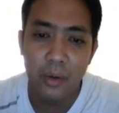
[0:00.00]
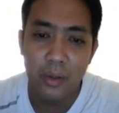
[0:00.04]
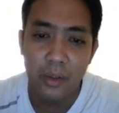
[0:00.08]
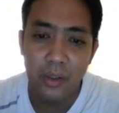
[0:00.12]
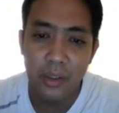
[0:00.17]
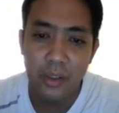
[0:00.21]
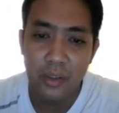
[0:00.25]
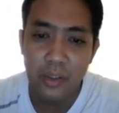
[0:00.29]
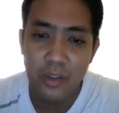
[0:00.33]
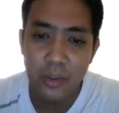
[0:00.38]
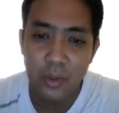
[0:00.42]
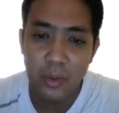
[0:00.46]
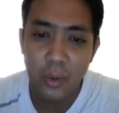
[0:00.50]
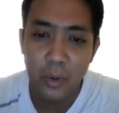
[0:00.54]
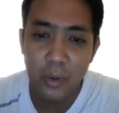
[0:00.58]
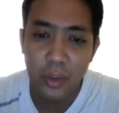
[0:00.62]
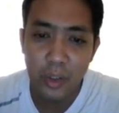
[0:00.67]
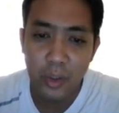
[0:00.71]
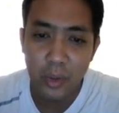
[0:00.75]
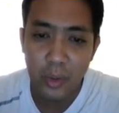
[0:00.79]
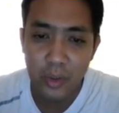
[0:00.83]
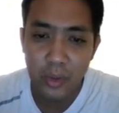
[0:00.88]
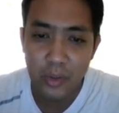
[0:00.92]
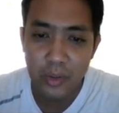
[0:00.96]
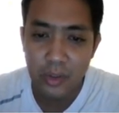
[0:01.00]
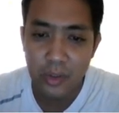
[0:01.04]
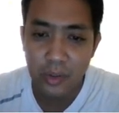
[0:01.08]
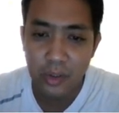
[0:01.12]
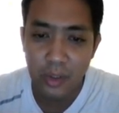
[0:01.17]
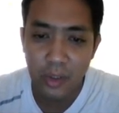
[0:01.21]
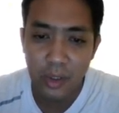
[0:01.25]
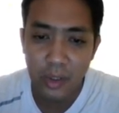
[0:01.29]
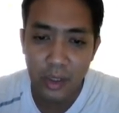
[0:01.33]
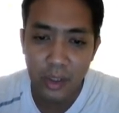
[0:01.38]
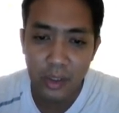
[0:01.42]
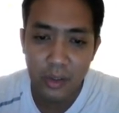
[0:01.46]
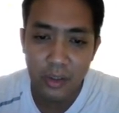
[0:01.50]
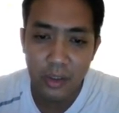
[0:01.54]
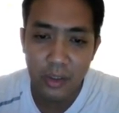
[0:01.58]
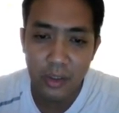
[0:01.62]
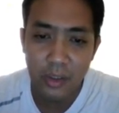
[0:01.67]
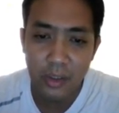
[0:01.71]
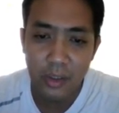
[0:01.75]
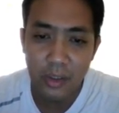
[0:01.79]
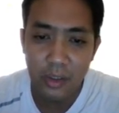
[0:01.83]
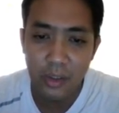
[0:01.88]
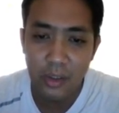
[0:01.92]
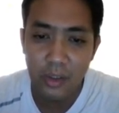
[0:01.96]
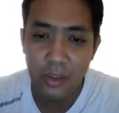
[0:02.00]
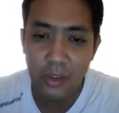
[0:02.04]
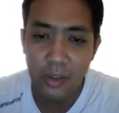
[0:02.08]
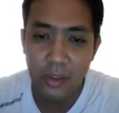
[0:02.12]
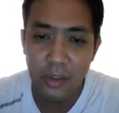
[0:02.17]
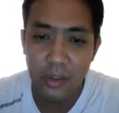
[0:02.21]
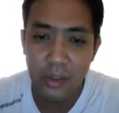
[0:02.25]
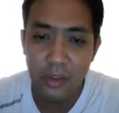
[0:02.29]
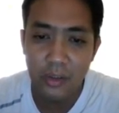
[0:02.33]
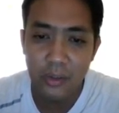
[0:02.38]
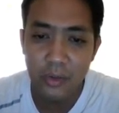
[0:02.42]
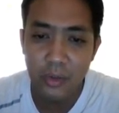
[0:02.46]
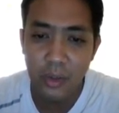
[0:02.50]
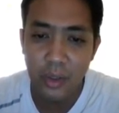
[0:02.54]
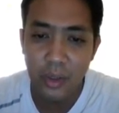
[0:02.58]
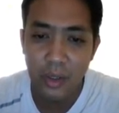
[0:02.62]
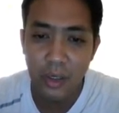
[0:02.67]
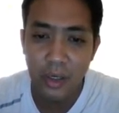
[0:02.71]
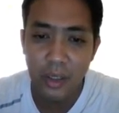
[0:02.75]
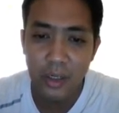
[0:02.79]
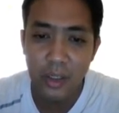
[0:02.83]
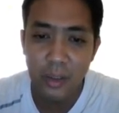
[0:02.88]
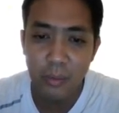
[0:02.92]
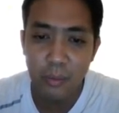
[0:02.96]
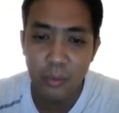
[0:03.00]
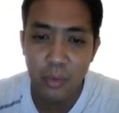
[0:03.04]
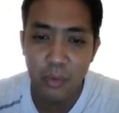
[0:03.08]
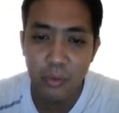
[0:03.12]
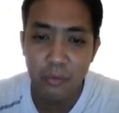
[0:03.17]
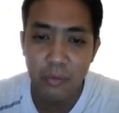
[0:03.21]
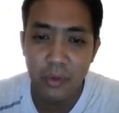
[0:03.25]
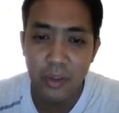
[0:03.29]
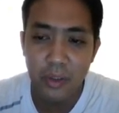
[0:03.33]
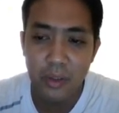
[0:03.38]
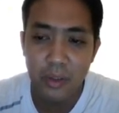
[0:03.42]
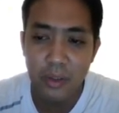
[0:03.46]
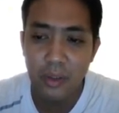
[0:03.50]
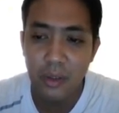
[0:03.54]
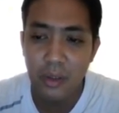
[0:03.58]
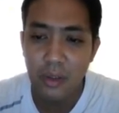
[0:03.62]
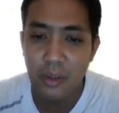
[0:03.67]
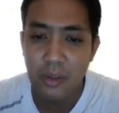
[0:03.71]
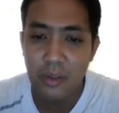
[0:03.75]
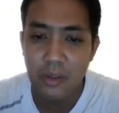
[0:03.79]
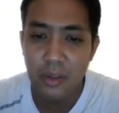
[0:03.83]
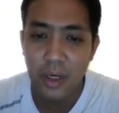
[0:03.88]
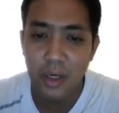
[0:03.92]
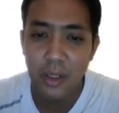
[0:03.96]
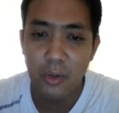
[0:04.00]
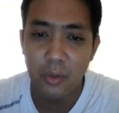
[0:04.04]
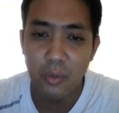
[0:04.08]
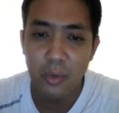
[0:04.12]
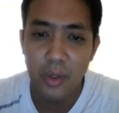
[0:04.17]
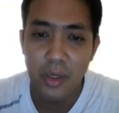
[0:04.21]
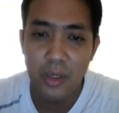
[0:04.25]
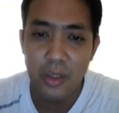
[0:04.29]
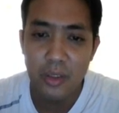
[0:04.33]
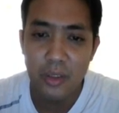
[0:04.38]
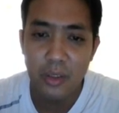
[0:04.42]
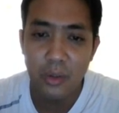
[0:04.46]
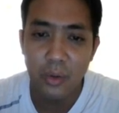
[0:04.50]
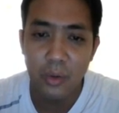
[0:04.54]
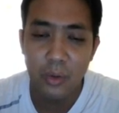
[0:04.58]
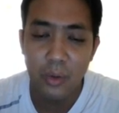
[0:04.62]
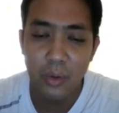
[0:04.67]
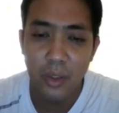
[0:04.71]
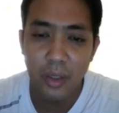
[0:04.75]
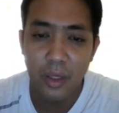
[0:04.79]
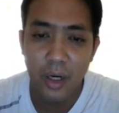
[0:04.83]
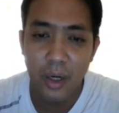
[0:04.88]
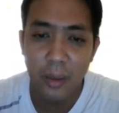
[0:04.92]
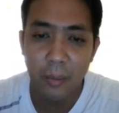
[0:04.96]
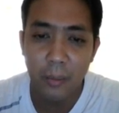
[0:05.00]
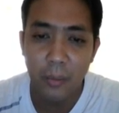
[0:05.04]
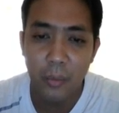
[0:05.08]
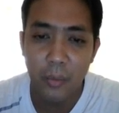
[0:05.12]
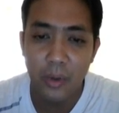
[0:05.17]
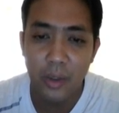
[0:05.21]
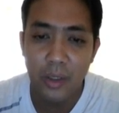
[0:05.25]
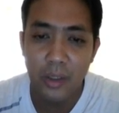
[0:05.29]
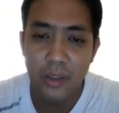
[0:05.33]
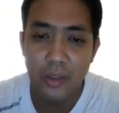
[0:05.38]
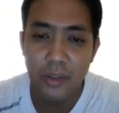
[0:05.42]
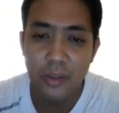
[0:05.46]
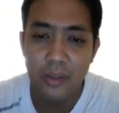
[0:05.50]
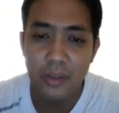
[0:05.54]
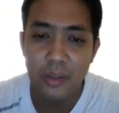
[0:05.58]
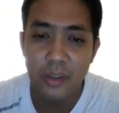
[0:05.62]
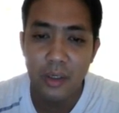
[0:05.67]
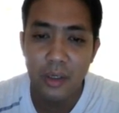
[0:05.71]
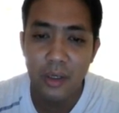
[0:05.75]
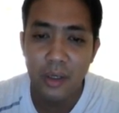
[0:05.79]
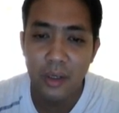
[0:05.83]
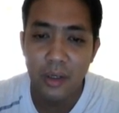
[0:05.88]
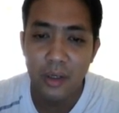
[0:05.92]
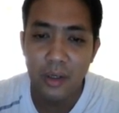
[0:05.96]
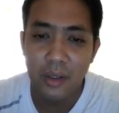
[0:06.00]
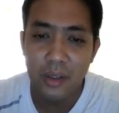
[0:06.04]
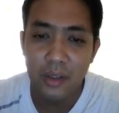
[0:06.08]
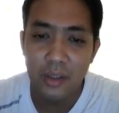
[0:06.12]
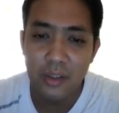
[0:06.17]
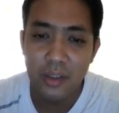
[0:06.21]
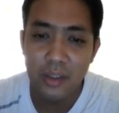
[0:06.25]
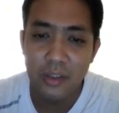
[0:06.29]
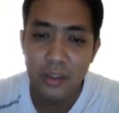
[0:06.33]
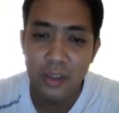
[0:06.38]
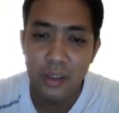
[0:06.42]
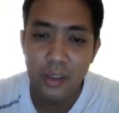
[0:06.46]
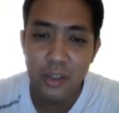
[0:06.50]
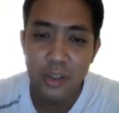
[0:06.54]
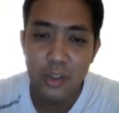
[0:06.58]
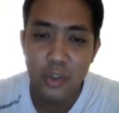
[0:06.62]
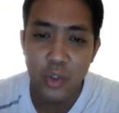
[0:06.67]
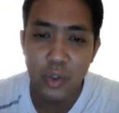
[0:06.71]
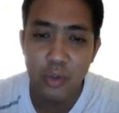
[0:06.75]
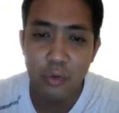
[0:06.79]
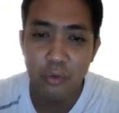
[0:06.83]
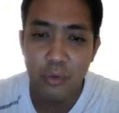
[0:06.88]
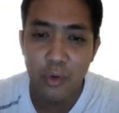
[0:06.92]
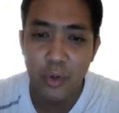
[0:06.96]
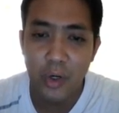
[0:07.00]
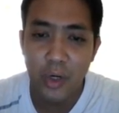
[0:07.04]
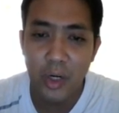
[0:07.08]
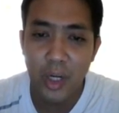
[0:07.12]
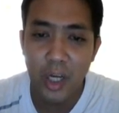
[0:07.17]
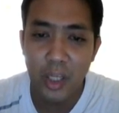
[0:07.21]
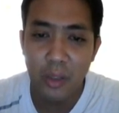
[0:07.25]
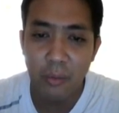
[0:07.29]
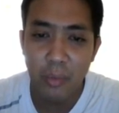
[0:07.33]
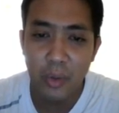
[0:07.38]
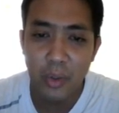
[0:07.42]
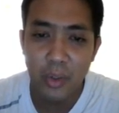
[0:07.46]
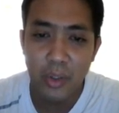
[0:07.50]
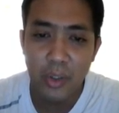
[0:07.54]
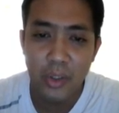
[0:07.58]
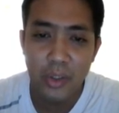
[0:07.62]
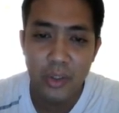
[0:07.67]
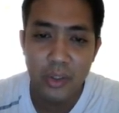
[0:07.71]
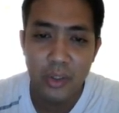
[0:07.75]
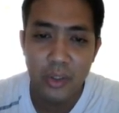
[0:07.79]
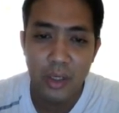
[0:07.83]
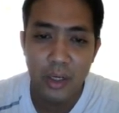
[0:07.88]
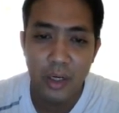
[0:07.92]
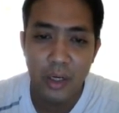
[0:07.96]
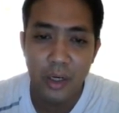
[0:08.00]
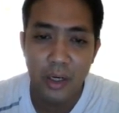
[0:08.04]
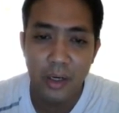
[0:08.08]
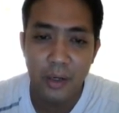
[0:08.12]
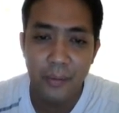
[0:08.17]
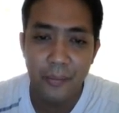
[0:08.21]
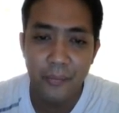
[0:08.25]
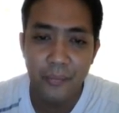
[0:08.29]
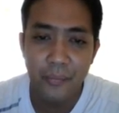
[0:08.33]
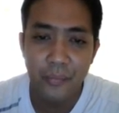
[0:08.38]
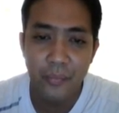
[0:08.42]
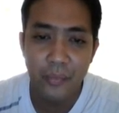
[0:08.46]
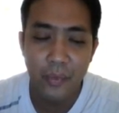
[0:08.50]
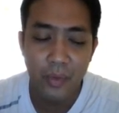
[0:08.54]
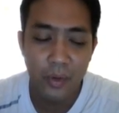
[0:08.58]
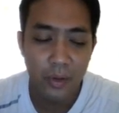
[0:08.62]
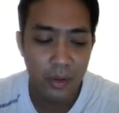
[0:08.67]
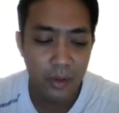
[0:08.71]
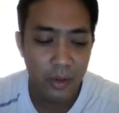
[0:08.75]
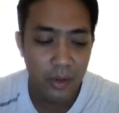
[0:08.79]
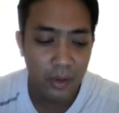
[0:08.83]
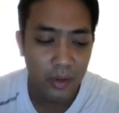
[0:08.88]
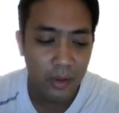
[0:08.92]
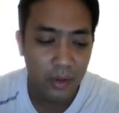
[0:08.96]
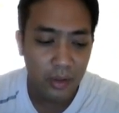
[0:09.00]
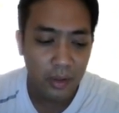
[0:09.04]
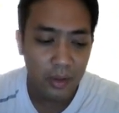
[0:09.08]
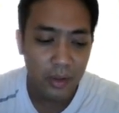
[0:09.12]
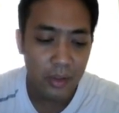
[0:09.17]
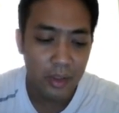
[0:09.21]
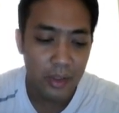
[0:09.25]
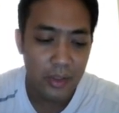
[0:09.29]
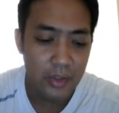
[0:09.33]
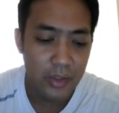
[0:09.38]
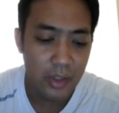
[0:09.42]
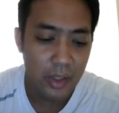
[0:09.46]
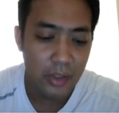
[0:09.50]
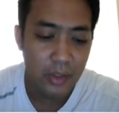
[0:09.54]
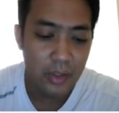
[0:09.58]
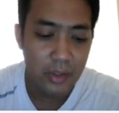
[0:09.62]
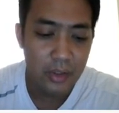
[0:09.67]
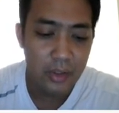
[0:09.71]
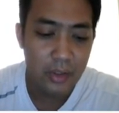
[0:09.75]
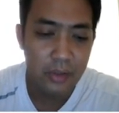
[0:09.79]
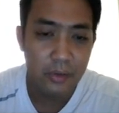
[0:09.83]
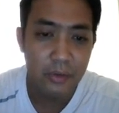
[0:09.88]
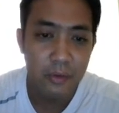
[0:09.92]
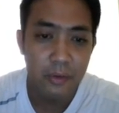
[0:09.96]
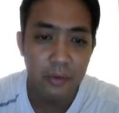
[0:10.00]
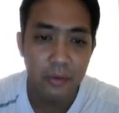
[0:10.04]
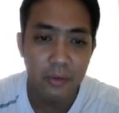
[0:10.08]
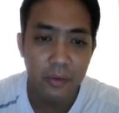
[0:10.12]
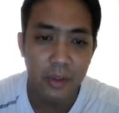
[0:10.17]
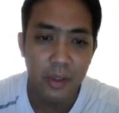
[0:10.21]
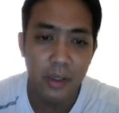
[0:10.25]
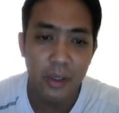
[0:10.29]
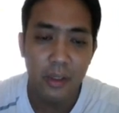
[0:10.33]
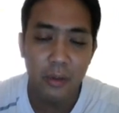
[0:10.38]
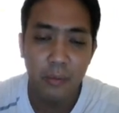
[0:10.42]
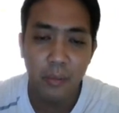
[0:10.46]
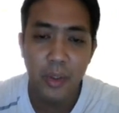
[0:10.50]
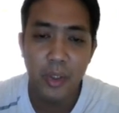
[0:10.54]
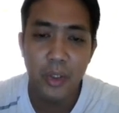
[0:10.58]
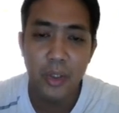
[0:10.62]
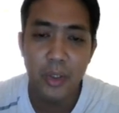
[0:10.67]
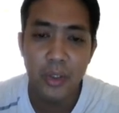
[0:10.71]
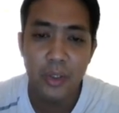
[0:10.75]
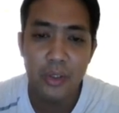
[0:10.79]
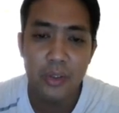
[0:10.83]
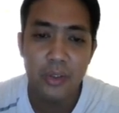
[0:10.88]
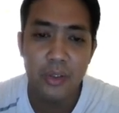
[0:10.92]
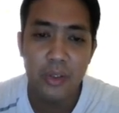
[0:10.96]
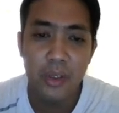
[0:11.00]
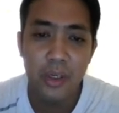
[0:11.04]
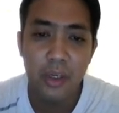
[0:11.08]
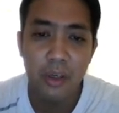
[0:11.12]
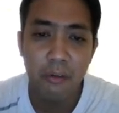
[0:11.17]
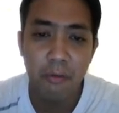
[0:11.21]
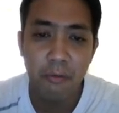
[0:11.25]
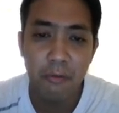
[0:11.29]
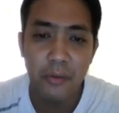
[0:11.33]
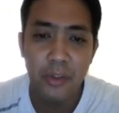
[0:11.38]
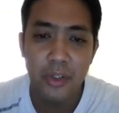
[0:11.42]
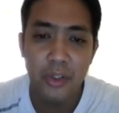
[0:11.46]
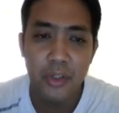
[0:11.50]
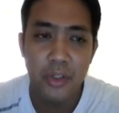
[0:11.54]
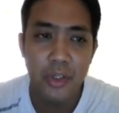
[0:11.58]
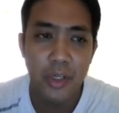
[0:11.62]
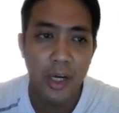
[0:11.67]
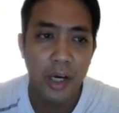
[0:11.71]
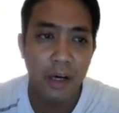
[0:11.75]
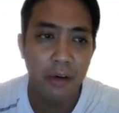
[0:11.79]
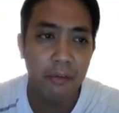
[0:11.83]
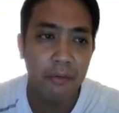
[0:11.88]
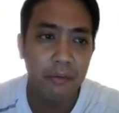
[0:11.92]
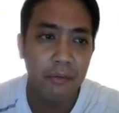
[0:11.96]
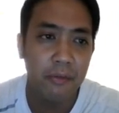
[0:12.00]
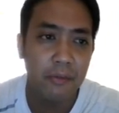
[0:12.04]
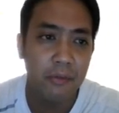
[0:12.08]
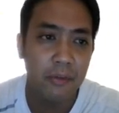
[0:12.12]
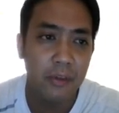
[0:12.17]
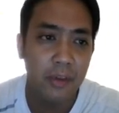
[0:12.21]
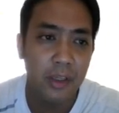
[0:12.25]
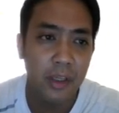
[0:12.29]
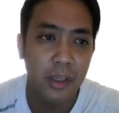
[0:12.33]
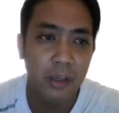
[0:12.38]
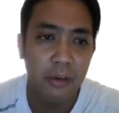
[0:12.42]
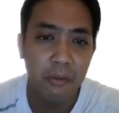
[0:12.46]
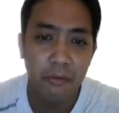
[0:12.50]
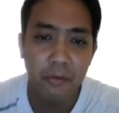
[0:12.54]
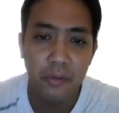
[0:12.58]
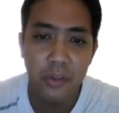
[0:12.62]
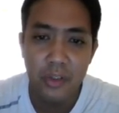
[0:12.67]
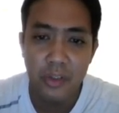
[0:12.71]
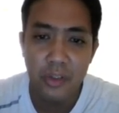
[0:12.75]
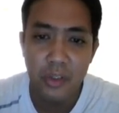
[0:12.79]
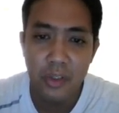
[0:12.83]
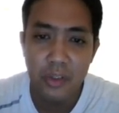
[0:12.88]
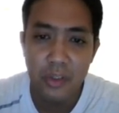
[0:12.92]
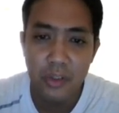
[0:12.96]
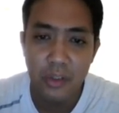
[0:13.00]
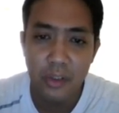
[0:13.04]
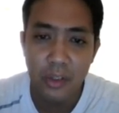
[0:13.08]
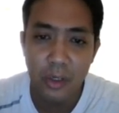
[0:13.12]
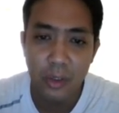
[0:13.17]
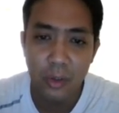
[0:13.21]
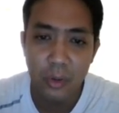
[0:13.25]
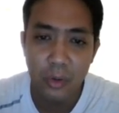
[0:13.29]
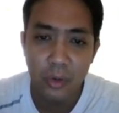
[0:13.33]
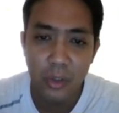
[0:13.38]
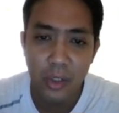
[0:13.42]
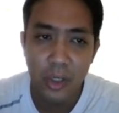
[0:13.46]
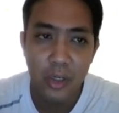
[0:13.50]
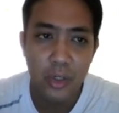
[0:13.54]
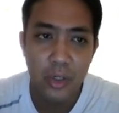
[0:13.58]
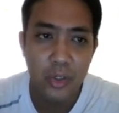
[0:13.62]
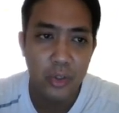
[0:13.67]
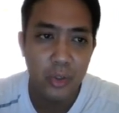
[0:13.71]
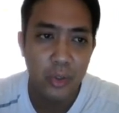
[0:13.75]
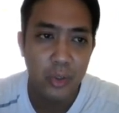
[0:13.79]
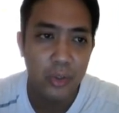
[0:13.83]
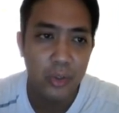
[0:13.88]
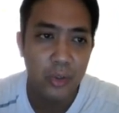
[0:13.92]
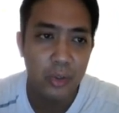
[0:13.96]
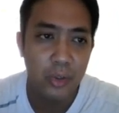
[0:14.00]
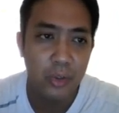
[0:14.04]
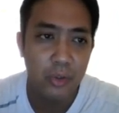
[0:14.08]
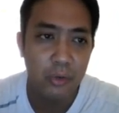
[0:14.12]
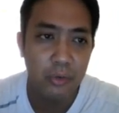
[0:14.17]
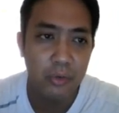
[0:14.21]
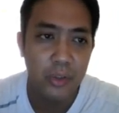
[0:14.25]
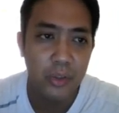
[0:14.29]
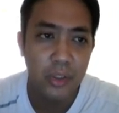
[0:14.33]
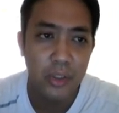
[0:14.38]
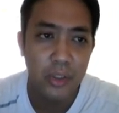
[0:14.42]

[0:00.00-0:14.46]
It is only constrained here, so I cannot move it sideways, only upwards. There's a reason for that because let's say this is 15. Because if this is the rotation of the